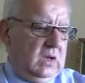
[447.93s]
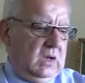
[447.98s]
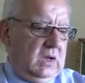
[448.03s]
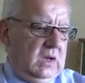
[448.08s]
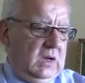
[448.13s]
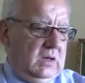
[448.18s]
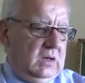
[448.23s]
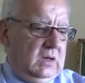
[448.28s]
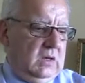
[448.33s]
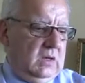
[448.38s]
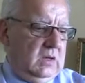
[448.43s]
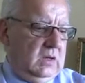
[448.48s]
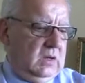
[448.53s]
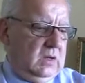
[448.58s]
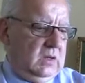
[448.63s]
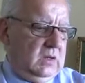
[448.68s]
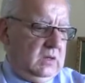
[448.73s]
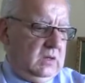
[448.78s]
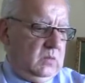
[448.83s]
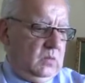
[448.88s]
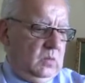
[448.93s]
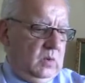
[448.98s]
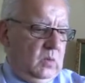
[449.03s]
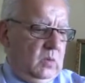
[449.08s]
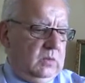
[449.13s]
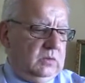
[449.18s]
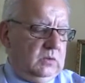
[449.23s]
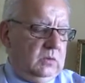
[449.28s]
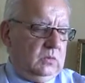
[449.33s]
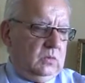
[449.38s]
and we
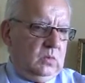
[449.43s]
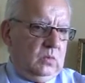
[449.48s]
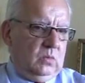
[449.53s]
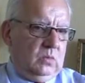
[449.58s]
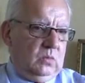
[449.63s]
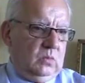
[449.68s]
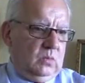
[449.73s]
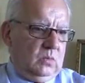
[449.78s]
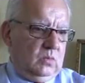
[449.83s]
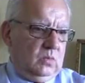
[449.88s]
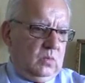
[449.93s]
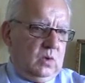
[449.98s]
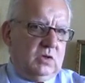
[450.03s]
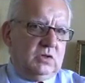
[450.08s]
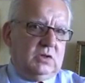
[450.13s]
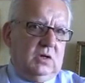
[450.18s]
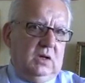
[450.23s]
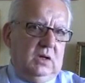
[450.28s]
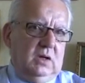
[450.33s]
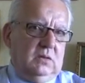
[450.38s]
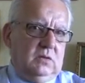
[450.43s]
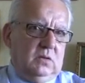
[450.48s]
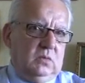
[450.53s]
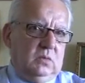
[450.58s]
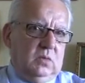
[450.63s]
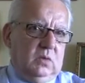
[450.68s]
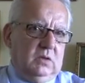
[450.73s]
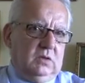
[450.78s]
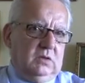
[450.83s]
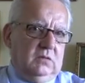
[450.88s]
wanted to conciliate the
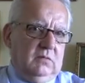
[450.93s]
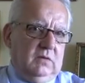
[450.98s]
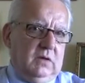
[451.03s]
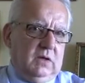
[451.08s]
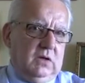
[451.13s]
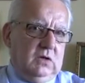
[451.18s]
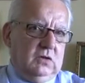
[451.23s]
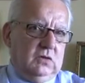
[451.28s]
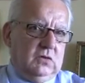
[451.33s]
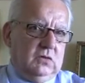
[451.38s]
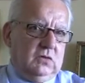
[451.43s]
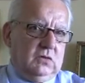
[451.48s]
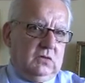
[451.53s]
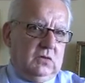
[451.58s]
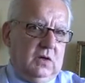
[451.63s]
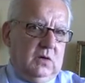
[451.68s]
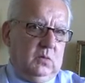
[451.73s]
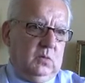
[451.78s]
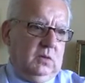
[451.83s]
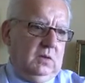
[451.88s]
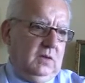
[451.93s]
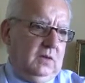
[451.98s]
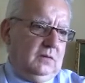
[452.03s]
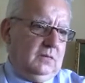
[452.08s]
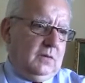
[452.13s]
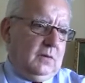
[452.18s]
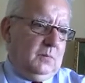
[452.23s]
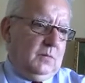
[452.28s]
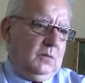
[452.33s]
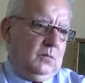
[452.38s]
two classifications, and we
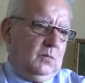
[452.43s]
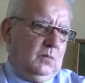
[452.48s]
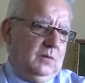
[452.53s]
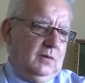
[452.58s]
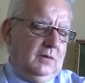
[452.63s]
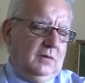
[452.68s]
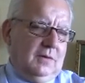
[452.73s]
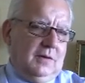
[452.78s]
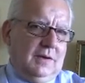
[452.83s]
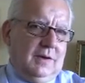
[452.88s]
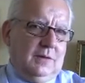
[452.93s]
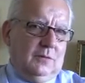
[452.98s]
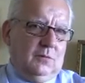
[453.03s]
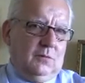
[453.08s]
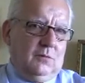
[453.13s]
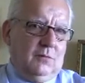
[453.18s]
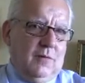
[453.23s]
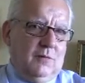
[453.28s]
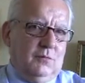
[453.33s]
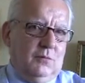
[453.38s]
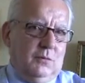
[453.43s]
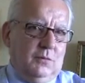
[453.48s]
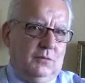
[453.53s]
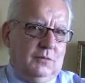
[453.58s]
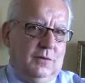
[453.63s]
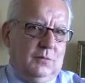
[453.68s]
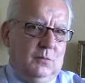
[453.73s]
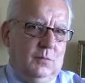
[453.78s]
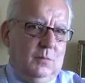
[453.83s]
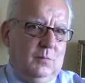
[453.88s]
did. We did a kind of
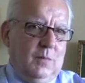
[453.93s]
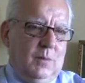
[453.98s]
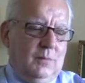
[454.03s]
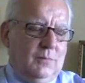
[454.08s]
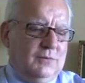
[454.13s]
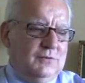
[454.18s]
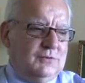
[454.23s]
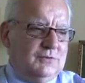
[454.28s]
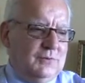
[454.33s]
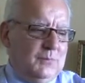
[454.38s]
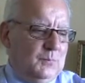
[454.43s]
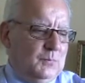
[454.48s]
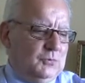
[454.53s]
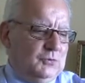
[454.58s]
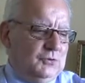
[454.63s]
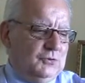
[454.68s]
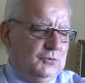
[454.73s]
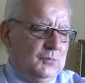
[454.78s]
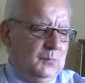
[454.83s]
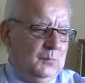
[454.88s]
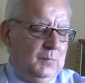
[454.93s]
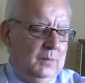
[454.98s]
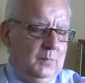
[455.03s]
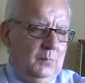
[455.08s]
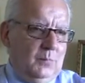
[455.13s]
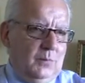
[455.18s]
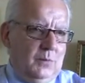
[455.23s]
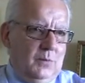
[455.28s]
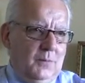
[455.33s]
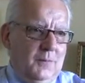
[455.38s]
effort, and we published a position
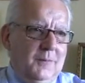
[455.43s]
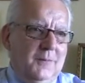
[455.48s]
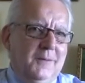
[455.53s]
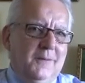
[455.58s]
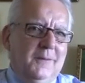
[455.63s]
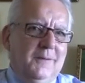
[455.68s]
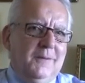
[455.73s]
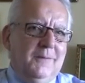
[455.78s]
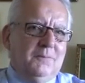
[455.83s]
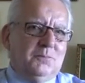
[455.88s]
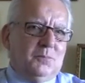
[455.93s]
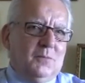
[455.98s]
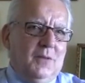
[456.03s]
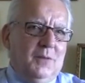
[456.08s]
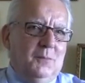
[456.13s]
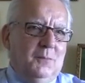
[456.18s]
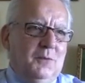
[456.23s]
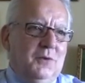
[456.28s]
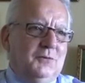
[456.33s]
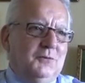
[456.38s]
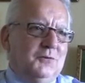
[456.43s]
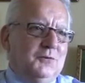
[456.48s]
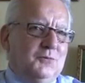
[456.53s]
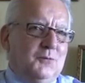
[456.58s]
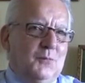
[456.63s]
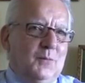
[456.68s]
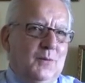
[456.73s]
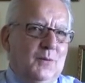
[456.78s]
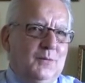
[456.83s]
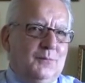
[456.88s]
paper in British
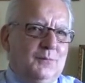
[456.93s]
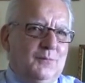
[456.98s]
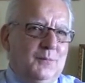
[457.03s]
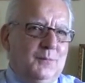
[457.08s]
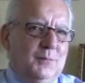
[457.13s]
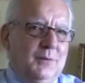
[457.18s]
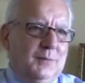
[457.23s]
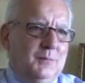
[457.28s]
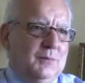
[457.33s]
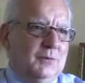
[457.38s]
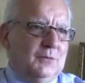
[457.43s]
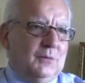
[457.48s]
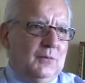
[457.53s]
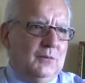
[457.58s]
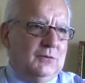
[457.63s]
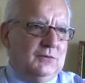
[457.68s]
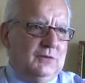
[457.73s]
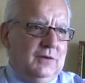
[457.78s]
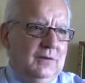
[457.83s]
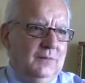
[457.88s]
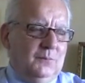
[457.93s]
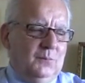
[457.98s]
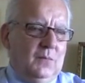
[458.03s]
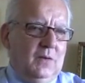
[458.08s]
Journal of Hematology,